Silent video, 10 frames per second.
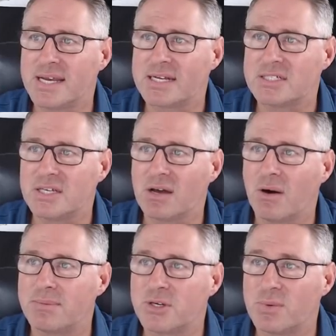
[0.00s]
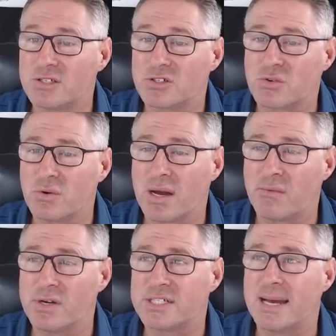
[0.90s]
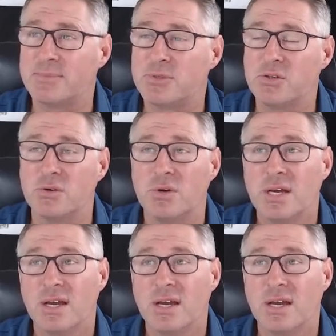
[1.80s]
actually go up so we can screw our ridge cap too.